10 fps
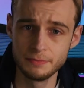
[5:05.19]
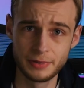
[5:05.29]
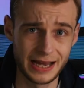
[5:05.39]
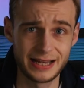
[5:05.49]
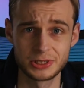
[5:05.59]

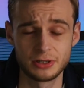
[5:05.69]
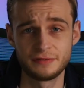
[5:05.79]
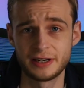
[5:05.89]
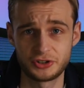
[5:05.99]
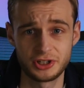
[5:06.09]
But hats
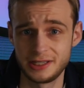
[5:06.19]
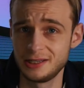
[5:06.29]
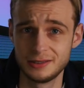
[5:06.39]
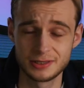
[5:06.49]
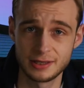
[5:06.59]
off actually
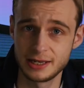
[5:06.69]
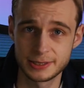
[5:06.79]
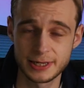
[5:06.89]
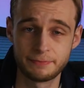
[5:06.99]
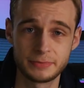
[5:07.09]
to the
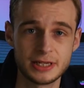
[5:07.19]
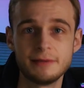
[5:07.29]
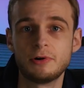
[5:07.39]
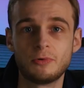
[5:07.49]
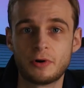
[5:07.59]
exam
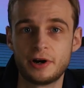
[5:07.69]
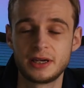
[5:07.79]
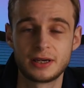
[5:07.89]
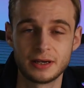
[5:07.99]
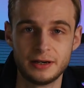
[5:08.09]
team at
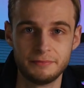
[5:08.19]
Warwick.